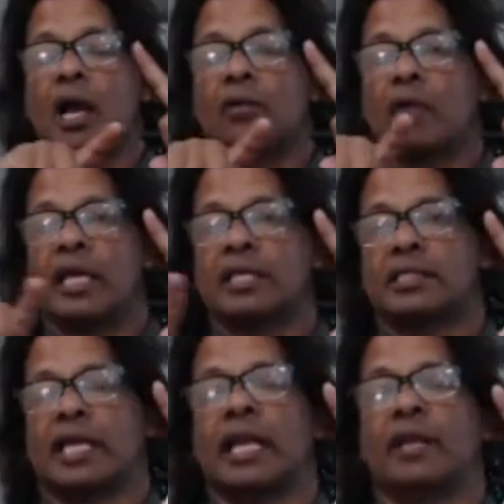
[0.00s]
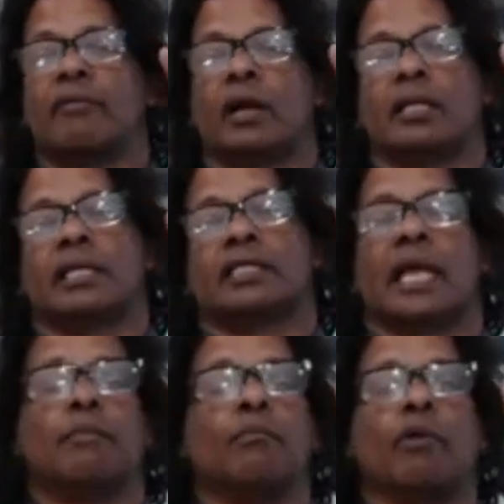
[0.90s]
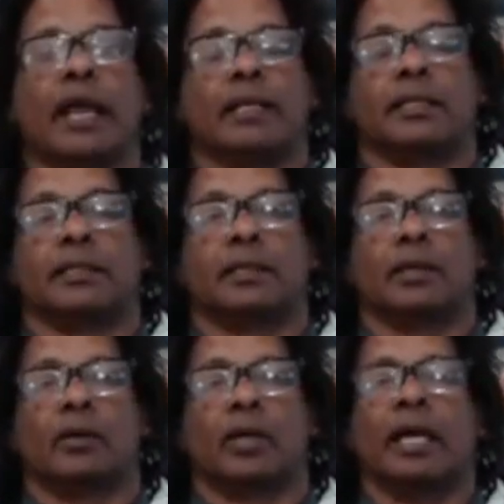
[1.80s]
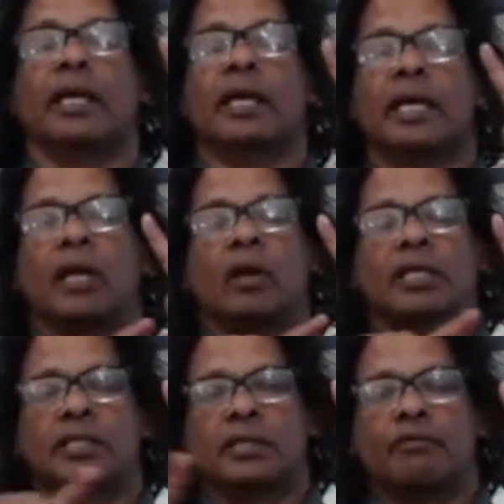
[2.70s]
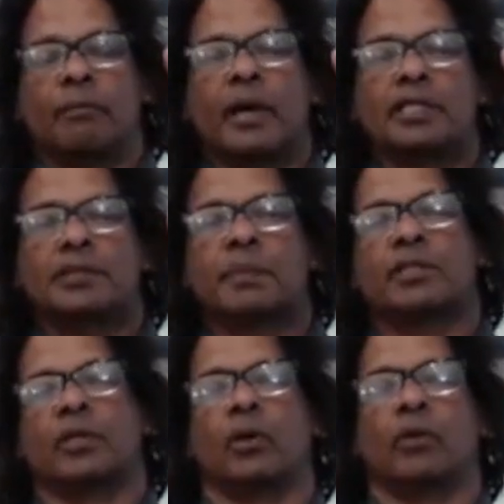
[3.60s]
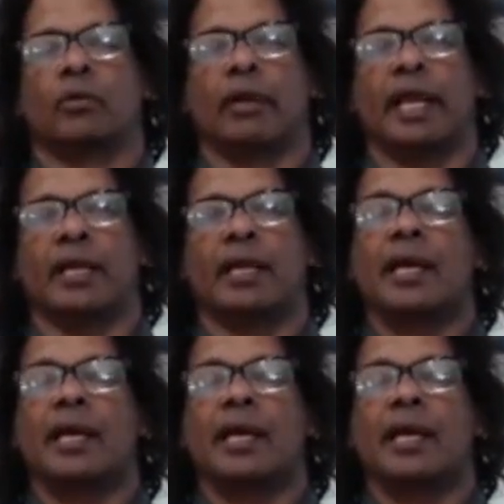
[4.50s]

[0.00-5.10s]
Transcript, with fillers: rise anywhere at the same rate. Okay, it rises a much, much lower rate.